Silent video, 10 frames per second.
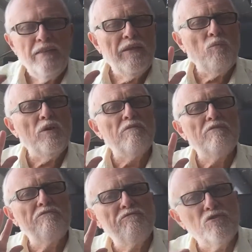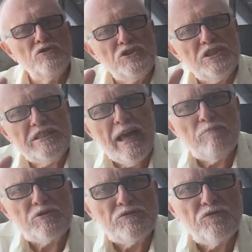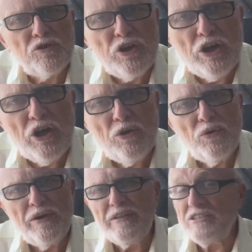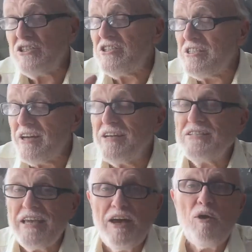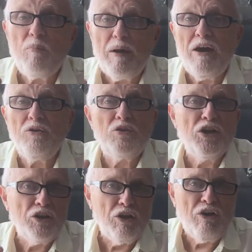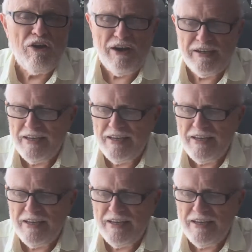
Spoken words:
then one of the first steps for you, and this does help out a lot,